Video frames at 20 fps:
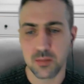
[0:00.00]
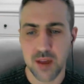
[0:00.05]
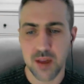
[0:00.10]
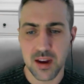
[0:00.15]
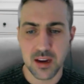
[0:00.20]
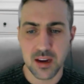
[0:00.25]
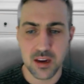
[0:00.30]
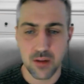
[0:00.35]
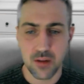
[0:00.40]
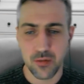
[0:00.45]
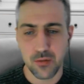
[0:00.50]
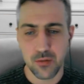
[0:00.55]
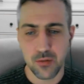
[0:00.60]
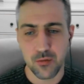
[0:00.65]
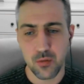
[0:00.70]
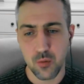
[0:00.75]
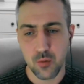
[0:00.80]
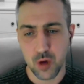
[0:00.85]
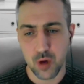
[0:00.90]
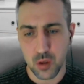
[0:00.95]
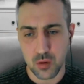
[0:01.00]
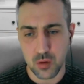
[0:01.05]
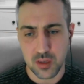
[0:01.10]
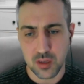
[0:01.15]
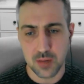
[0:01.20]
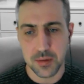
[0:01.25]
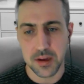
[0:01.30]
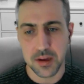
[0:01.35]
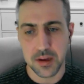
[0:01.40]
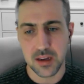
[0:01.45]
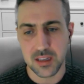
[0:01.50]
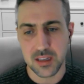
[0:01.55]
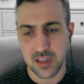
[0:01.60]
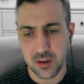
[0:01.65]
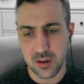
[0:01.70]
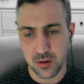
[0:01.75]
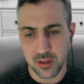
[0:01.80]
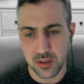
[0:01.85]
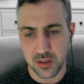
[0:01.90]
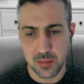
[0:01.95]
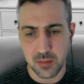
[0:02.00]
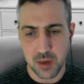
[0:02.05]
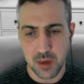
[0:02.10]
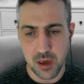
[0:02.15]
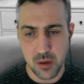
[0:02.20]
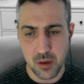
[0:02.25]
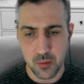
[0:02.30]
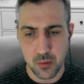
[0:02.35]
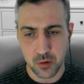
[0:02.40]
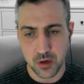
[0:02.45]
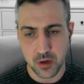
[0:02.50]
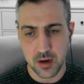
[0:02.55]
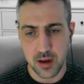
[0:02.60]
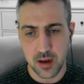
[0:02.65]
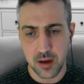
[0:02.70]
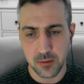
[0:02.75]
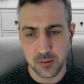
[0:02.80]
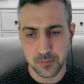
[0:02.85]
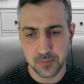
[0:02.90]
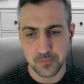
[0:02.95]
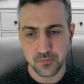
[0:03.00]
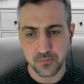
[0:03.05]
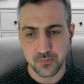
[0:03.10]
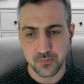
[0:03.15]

be any different from what you would typically see on a CPQ project now?